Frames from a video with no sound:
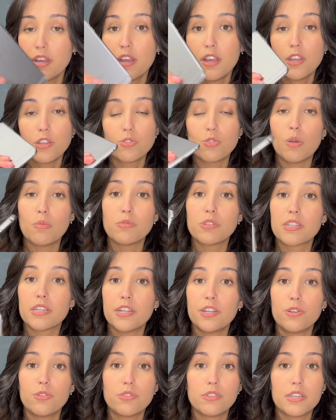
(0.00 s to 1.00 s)
So I'm just gonna
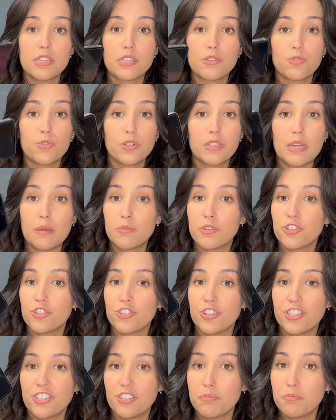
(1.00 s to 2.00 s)
use this for
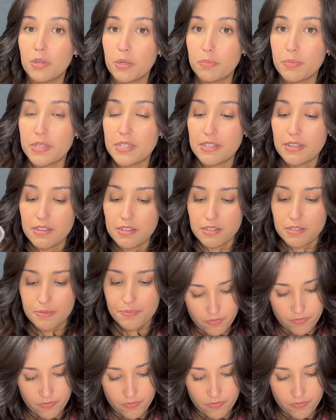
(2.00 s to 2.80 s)
demonstration purposes.